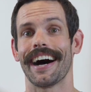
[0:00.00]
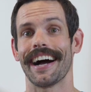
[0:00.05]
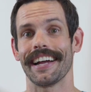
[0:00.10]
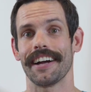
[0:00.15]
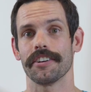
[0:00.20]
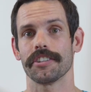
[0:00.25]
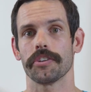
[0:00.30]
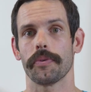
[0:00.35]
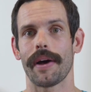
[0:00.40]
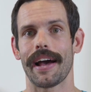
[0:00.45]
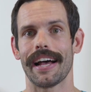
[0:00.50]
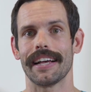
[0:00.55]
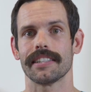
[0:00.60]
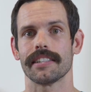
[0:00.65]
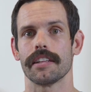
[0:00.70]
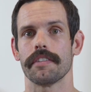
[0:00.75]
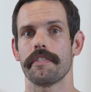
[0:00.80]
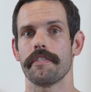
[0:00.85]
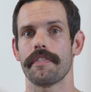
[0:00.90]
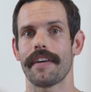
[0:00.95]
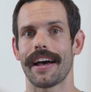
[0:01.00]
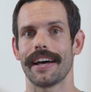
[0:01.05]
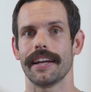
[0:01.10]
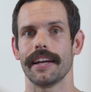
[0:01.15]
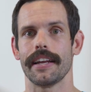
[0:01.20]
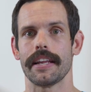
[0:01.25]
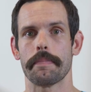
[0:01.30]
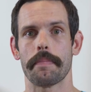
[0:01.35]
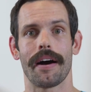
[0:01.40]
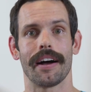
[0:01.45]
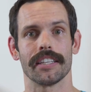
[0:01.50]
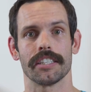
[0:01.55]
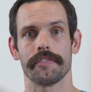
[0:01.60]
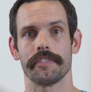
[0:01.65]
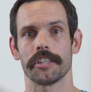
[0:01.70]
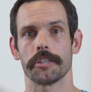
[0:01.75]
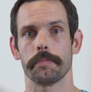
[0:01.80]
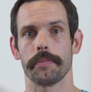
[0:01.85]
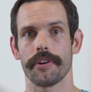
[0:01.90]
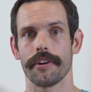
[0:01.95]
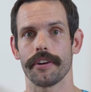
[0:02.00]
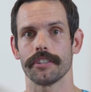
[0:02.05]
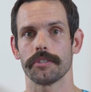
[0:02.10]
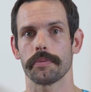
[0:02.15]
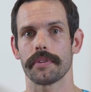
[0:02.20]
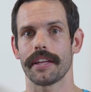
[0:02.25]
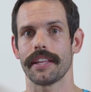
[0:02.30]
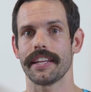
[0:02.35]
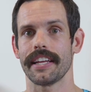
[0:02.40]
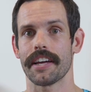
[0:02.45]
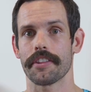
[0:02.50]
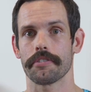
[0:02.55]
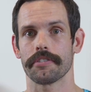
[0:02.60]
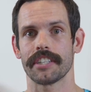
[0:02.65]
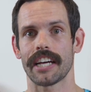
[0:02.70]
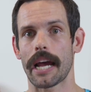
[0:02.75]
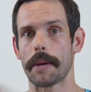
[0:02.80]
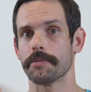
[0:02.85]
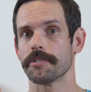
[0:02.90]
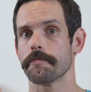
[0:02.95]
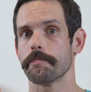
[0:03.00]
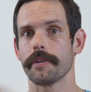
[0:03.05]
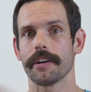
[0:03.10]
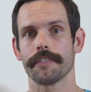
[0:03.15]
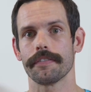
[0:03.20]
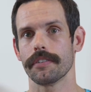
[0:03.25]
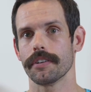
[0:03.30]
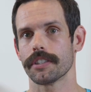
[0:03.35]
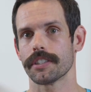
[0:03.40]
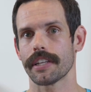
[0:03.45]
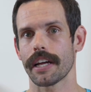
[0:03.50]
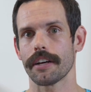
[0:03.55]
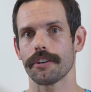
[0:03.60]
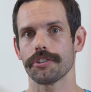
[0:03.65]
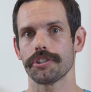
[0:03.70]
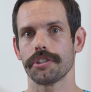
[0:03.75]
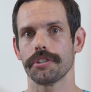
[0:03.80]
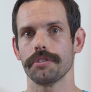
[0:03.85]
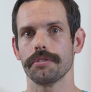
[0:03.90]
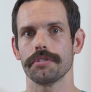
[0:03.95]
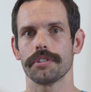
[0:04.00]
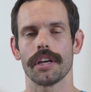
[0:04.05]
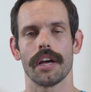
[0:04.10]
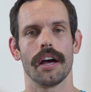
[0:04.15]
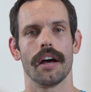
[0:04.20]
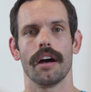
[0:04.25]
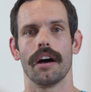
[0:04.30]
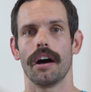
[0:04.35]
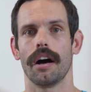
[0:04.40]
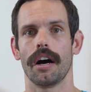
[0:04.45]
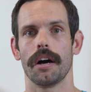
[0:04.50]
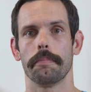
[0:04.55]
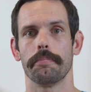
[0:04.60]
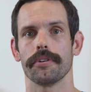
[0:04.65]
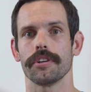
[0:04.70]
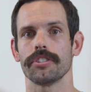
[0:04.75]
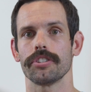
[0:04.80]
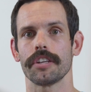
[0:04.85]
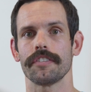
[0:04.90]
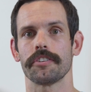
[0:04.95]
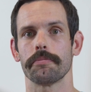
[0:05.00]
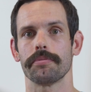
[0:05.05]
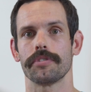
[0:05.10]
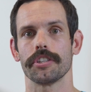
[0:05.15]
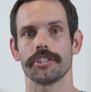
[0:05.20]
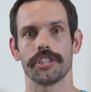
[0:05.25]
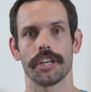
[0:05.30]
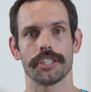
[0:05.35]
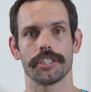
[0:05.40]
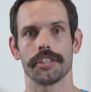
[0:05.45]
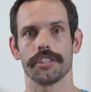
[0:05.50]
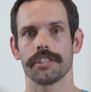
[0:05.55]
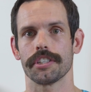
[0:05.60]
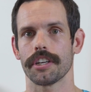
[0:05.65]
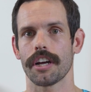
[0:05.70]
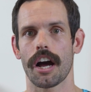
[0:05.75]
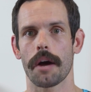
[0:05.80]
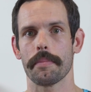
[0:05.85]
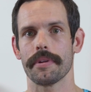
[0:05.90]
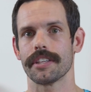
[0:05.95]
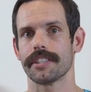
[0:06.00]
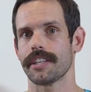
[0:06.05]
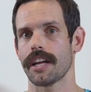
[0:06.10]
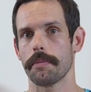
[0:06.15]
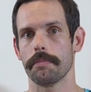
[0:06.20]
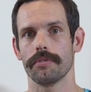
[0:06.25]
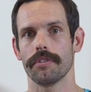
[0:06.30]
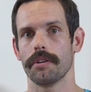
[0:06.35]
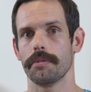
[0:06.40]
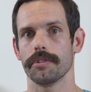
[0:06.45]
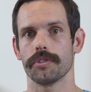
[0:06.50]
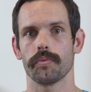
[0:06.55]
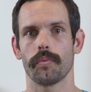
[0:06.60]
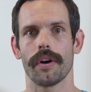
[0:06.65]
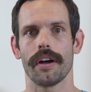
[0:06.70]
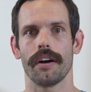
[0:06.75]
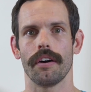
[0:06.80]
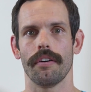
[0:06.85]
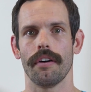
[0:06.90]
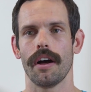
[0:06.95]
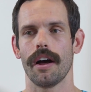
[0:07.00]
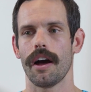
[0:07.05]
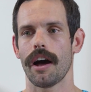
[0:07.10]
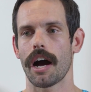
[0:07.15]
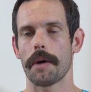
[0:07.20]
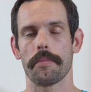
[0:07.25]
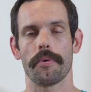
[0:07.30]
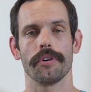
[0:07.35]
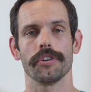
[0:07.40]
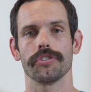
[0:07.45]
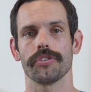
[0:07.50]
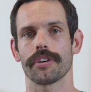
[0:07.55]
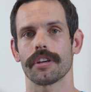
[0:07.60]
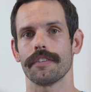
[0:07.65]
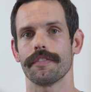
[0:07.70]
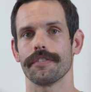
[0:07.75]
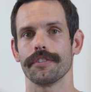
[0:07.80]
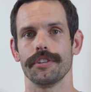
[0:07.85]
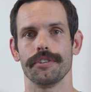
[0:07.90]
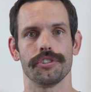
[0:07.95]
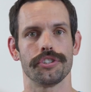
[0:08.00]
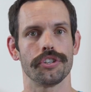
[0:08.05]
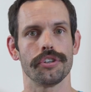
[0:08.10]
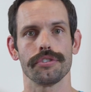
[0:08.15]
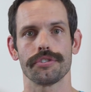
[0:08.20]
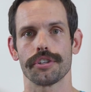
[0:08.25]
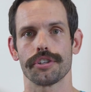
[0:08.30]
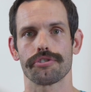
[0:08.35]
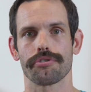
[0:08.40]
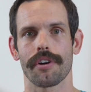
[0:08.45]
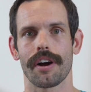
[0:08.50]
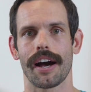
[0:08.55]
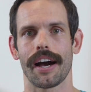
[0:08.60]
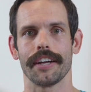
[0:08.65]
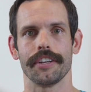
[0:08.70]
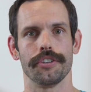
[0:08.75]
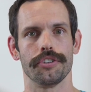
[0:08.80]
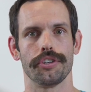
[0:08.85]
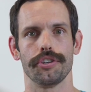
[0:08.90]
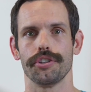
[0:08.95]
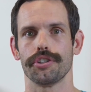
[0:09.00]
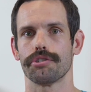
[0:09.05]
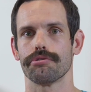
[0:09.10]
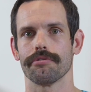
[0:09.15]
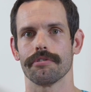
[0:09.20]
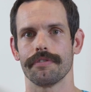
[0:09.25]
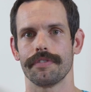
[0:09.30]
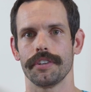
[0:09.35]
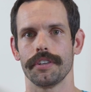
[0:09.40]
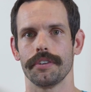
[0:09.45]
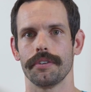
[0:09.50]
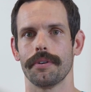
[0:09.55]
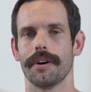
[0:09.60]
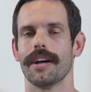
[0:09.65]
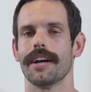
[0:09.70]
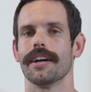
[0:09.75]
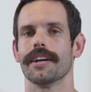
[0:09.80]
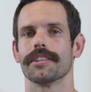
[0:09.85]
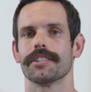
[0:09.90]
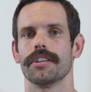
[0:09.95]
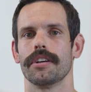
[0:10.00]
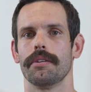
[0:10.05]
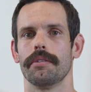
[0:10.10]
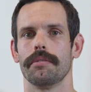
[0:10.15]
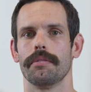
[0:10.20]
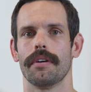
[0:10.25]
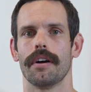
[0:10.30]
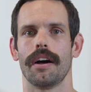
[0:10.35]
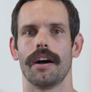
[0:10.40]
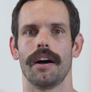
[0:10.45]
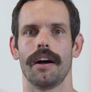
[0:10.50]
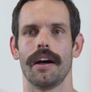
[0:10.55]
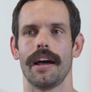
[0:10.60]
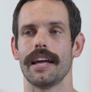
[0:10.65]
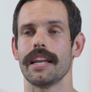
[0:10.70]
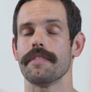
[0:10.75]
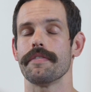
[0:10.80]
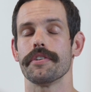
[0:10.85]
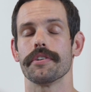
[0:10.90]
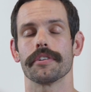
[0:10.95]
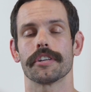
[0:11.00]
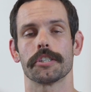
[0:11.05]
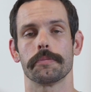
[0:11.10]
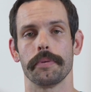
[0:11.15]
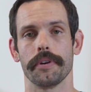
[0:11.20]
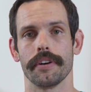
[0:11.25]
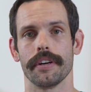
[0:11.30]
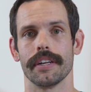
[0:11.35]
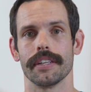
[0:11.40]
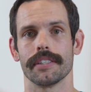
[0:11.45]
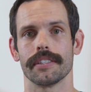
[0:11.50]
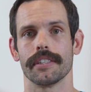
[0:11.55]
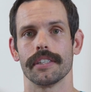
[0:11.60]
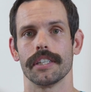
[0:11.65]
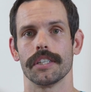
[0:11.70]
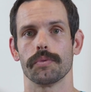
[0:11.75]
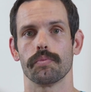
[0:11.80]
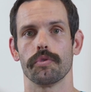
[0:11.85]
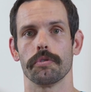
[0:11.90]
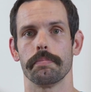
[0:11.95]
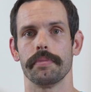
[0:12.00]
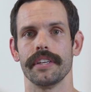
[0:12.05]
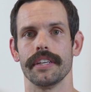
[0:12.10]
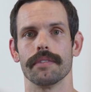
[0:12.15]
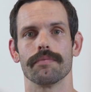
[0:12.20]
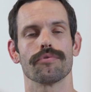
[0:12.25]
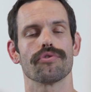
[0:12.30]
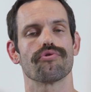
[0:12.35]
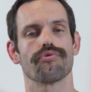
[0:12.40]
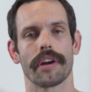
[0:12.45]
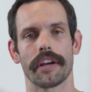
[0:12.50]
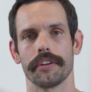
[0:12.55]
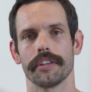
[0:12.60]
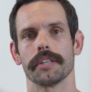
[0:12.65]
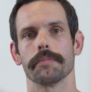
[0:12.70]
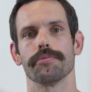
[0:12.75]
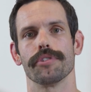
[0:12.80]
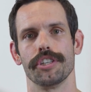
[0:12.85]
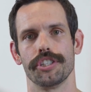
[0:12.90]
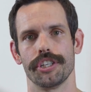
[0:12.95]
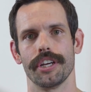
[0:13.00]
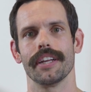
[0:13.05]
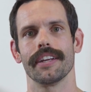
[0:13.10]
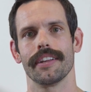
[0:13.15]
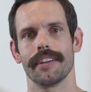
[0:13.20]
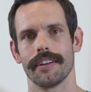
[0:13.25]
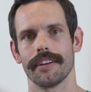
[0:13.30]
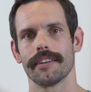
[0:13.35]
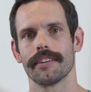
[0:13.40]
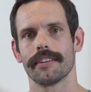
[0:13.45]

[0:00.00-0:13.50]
I also asked that if you've had any positive experience with any other types of barefoot style shoes, please leave some suggestions and comments down below as well. I'm always looking for new shoes to try, new shoes to review, so any of your experiences would be greatly appreciated.